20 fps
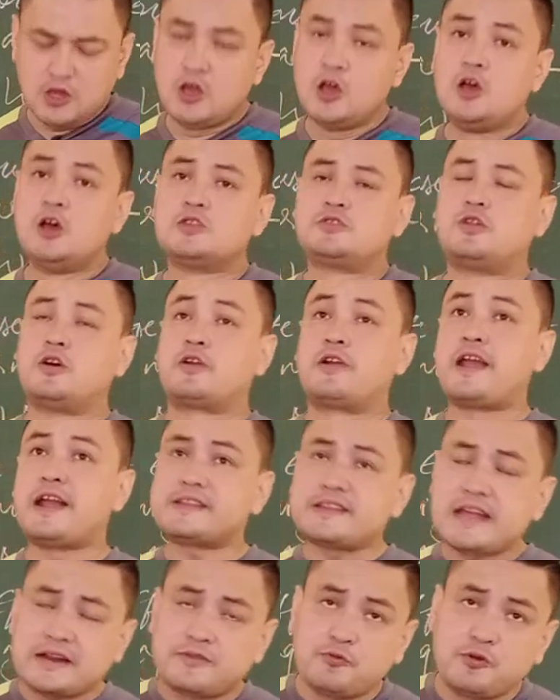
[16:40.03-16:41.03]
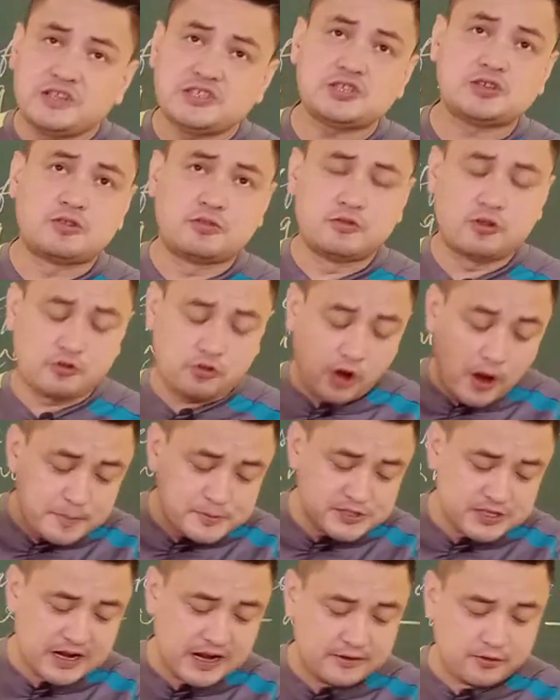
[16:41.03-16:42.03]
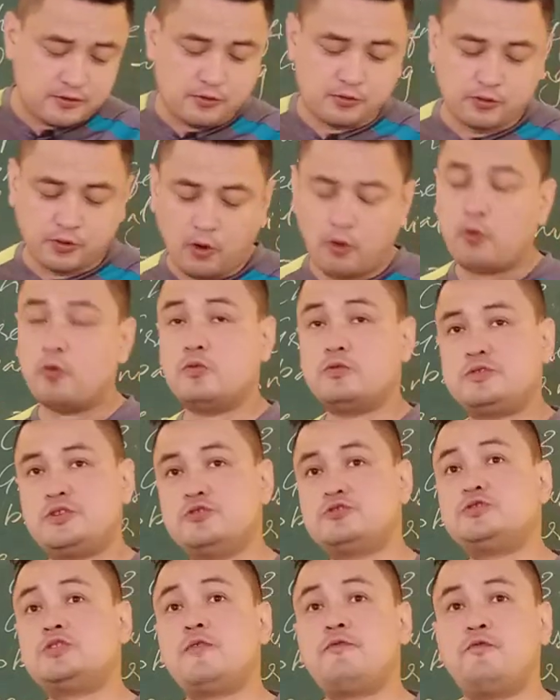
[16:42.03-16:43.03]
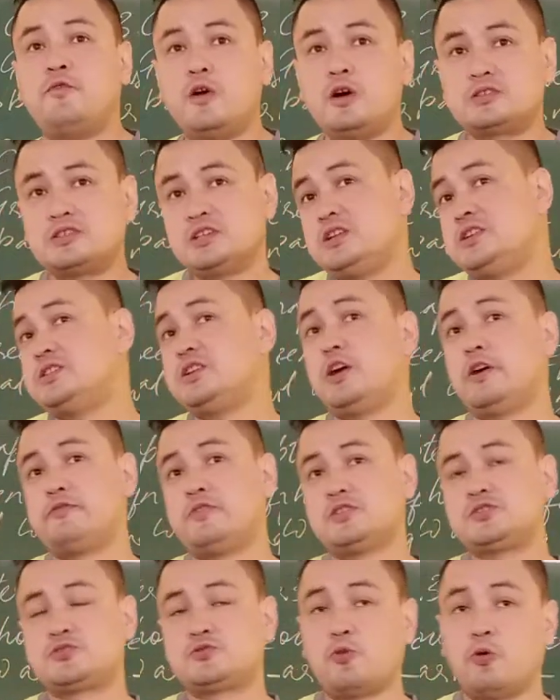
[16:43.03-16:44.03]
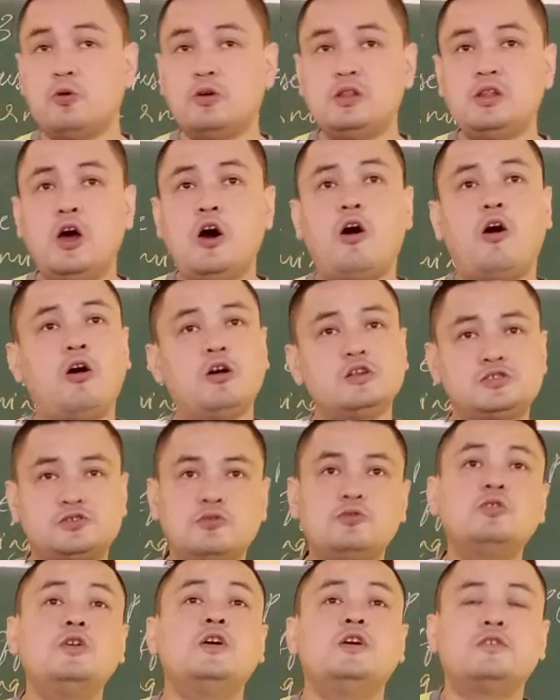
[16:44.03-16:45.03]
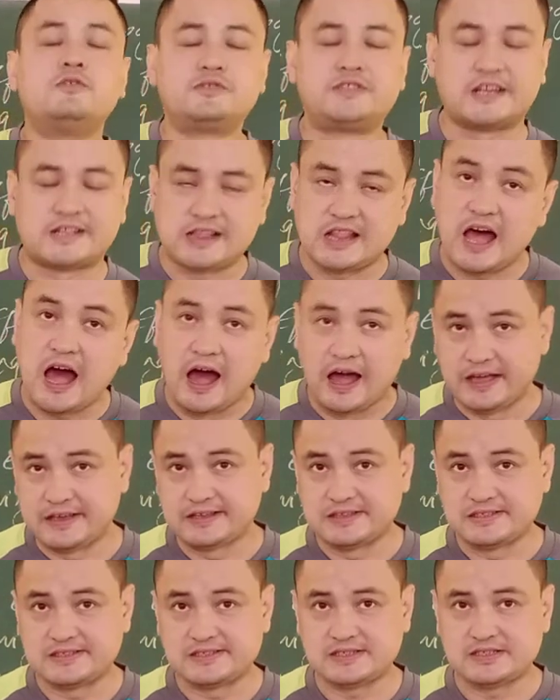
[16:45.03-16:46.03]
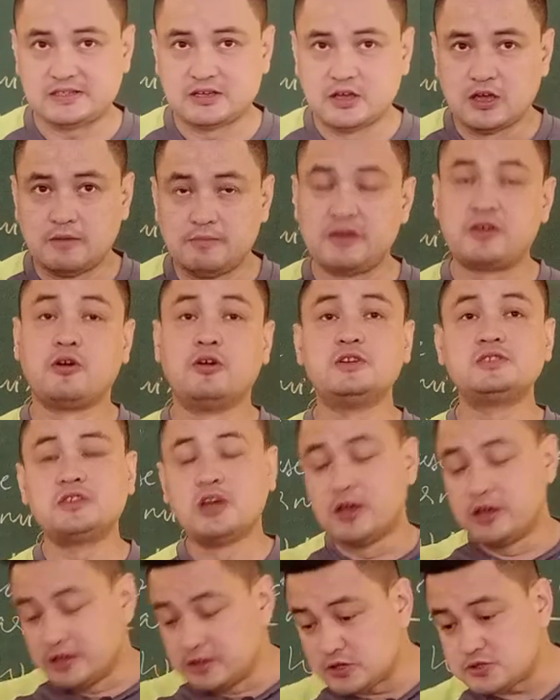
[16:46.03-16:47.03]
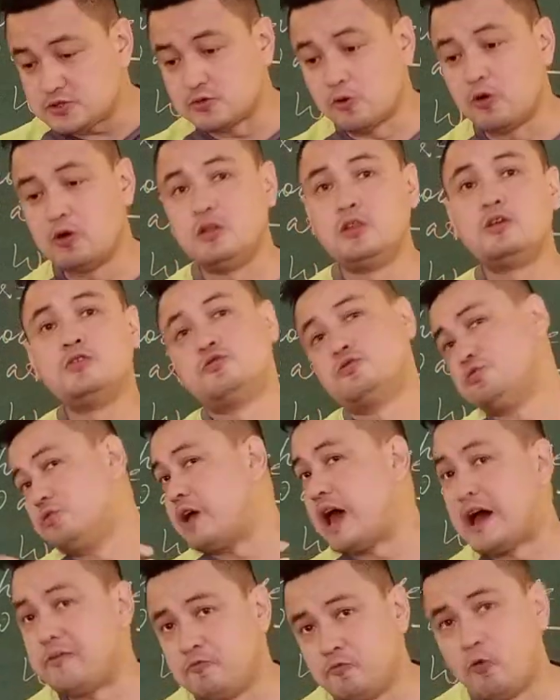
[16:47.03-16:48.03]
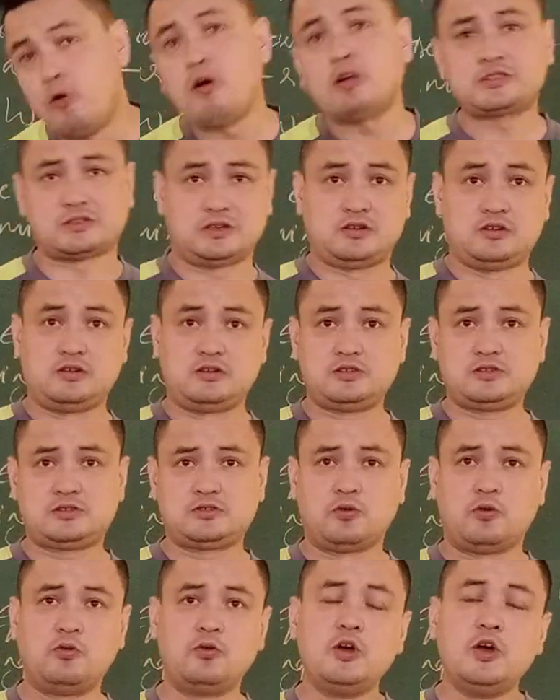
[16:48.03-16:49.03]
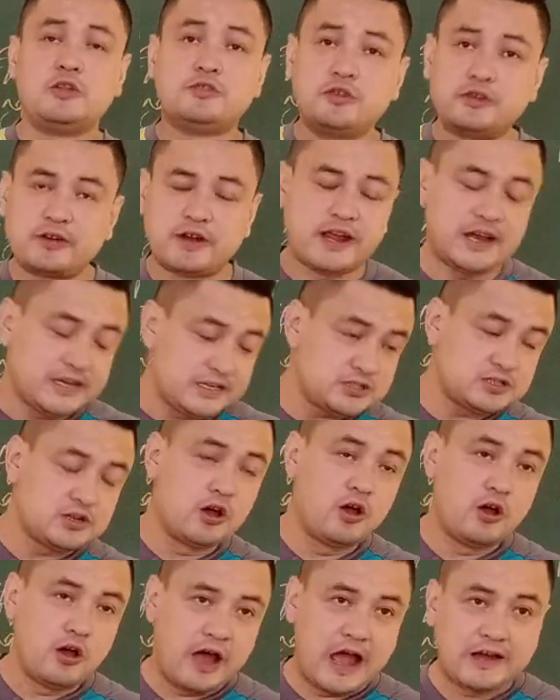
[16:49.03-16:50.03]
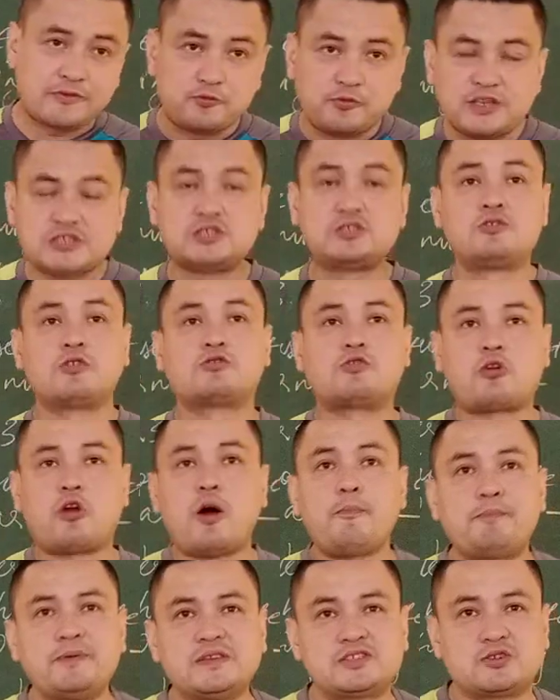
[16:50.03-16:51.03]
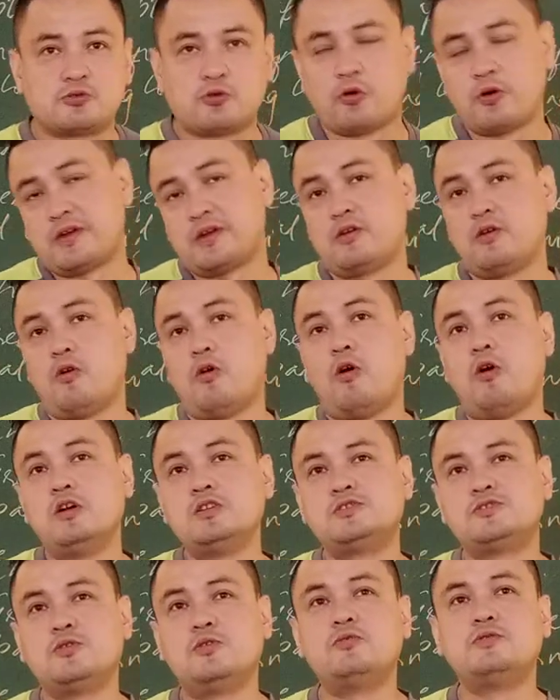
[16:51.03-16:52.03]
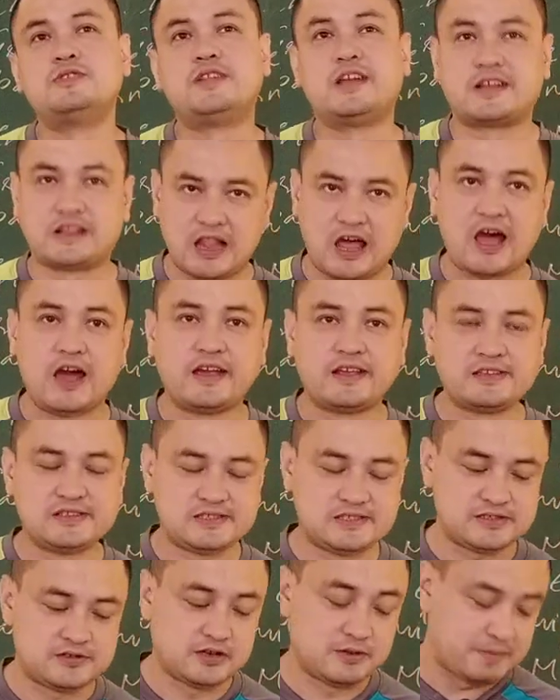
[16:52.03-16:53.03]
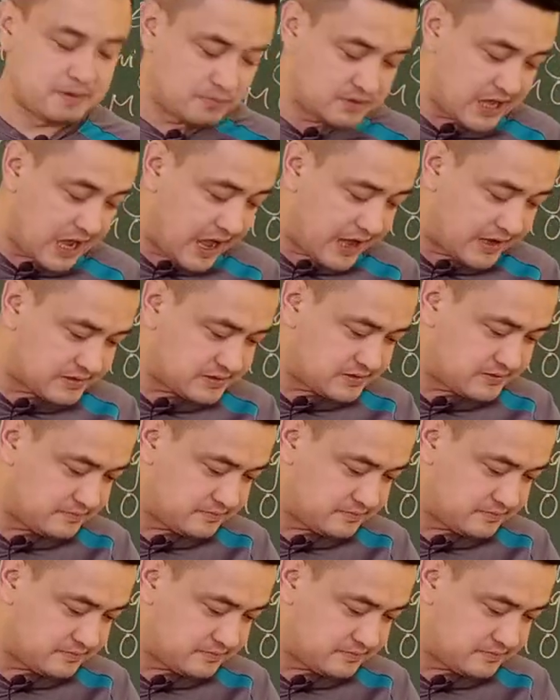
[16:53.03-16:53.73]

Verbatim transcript: the rate at which the crops can grow due to the fertility of the soil also declines because in the soil you don't have water. So the rate at which the crop is growing also declines. Remember that.